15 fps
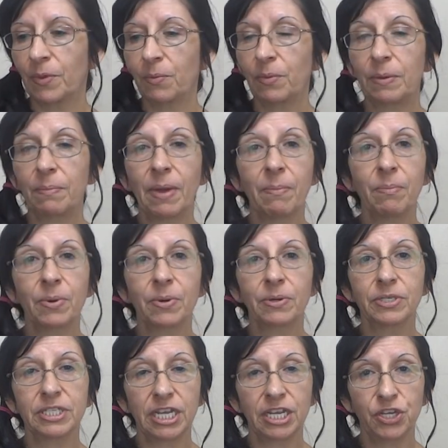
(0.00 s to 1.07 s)
Remember,
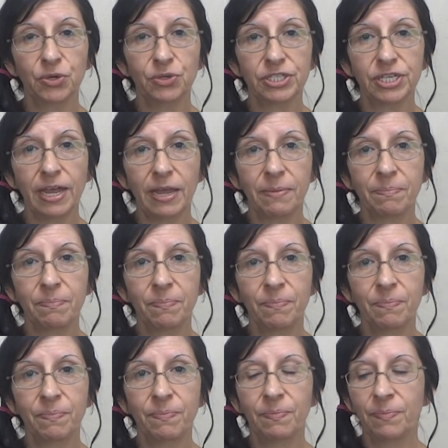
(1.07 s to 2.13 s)
take your time.
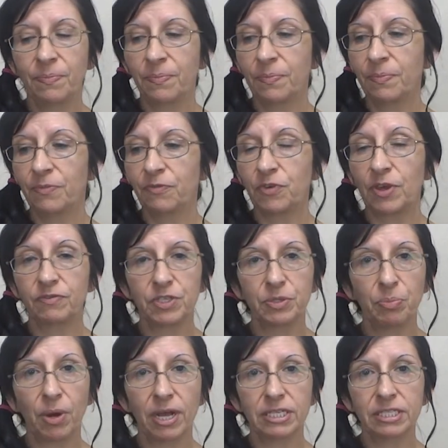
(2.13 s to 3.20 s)
If you have to
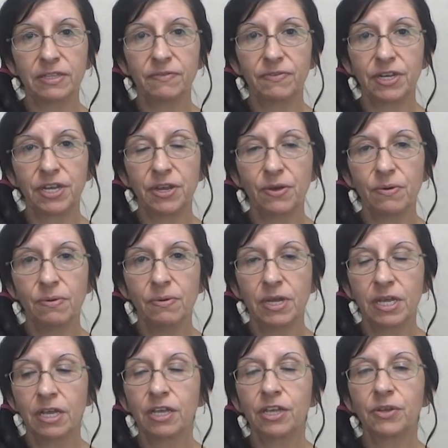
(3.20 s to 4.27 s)
pause the video,
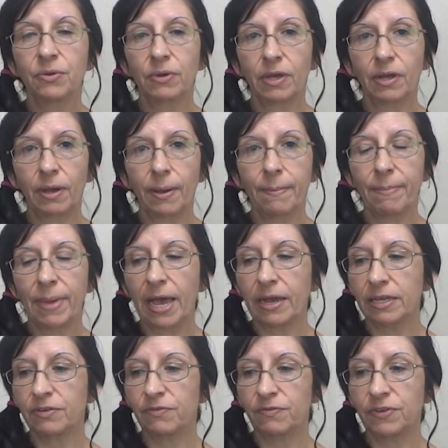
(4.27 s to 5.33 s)
you can come
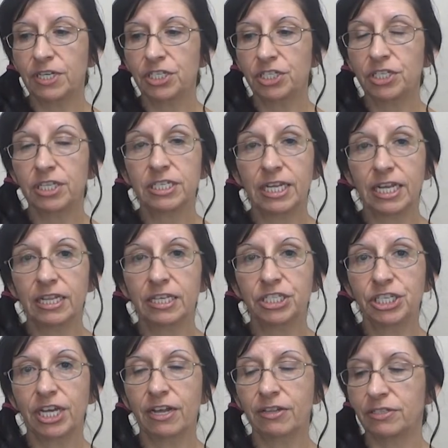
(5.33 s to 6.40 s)
back and finish the daily
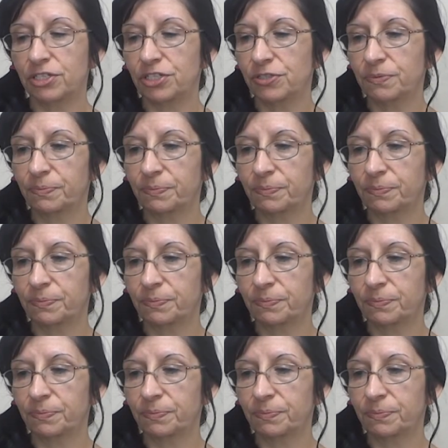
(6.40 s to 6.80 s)
challenge.